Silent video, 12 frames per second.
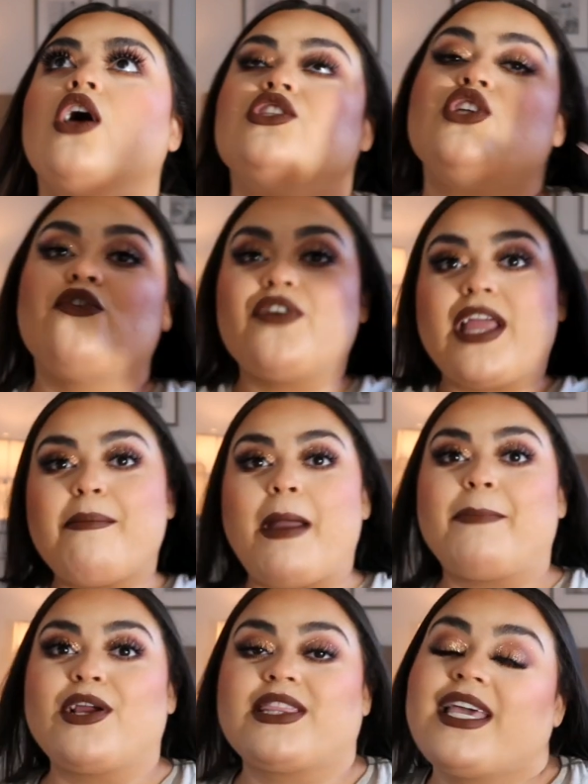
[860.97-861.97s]
Don't forget my
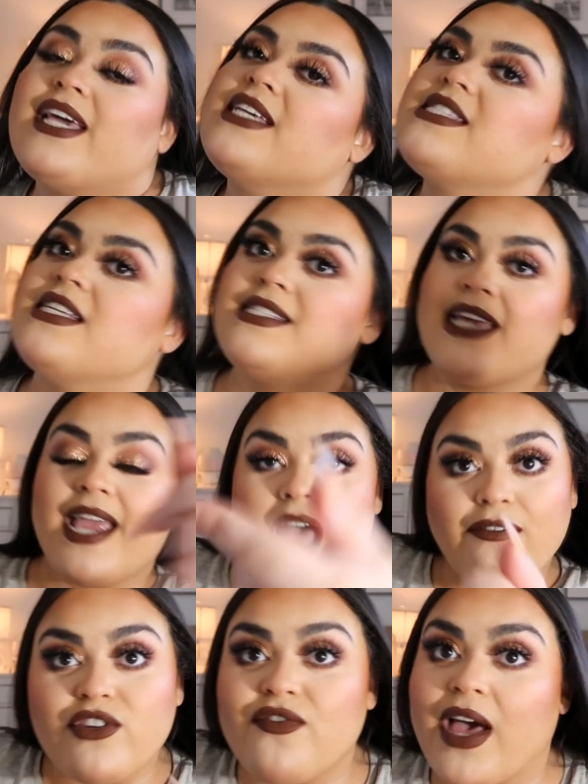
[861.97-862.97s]
birthday is the day
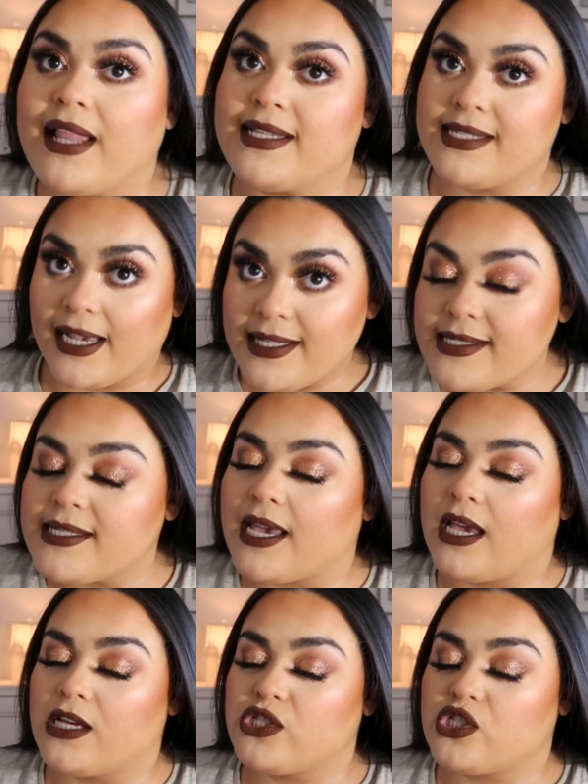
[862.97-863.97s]
after Valentine's
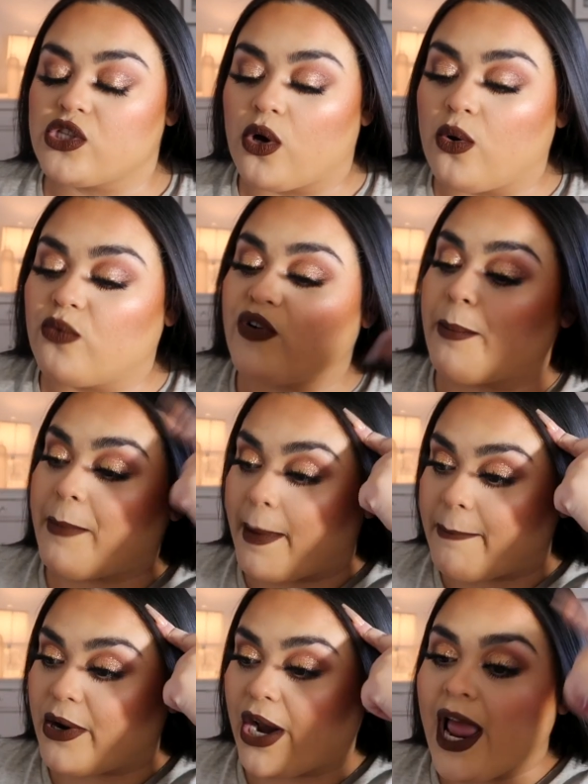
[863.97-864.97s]
Day, so
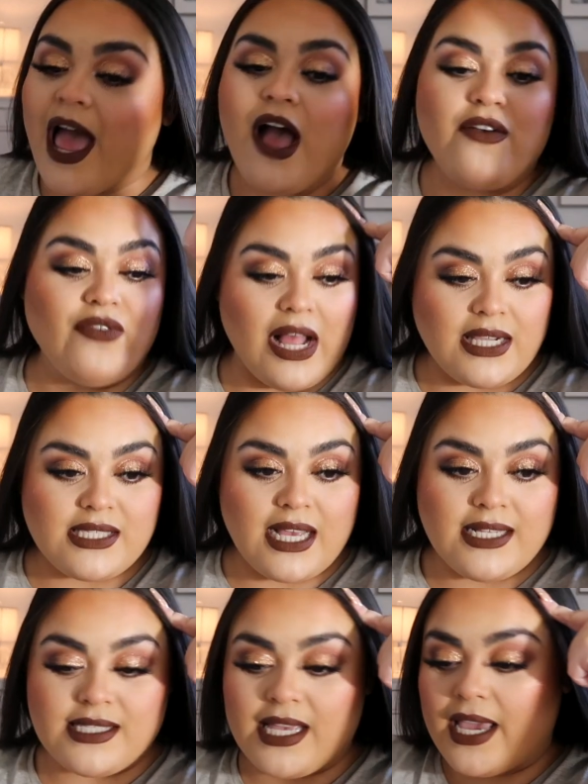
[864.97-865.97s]
remember
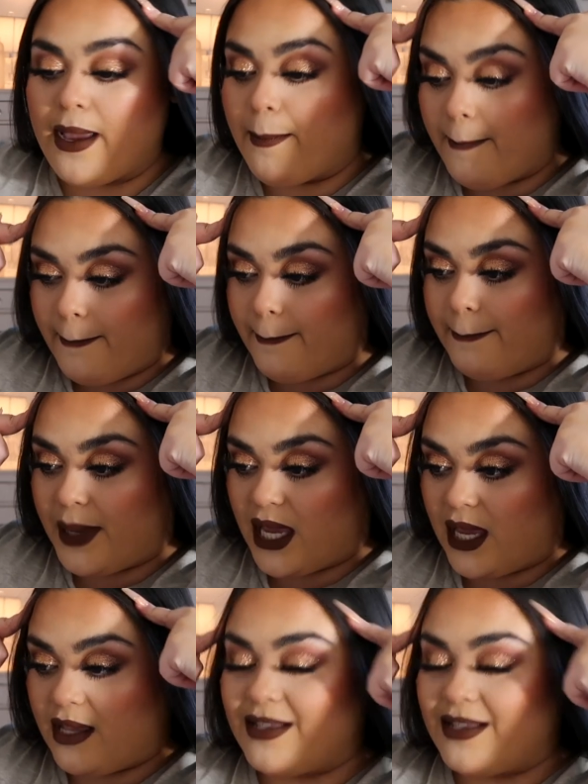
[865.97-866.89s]
Valentine's Day, me.